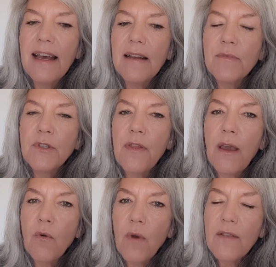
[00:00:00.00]
So they
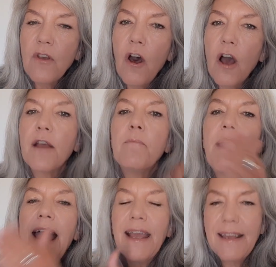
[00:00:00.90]
always hark
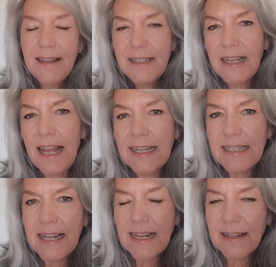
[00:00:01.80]
back to
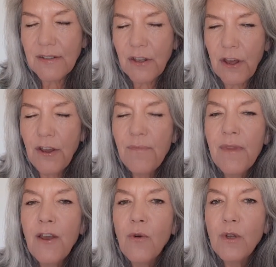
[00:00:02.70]
18 years ago,
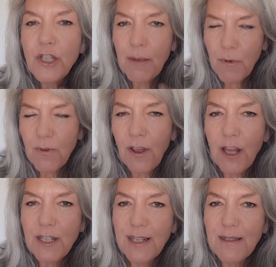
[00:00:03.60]
which I'm also
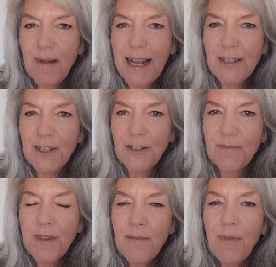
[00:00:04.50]
going to explain to you,
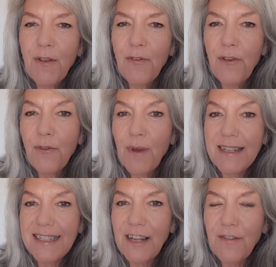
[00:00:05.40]
because this
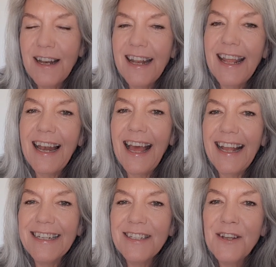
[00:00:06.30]
one's definitely
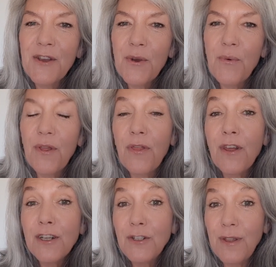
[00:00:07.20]
aligned with
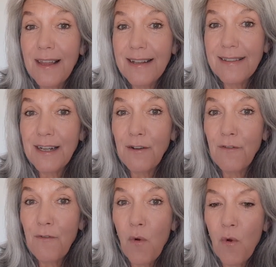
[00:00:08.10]

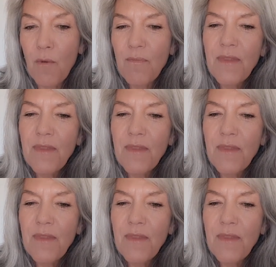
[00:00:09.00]
2004.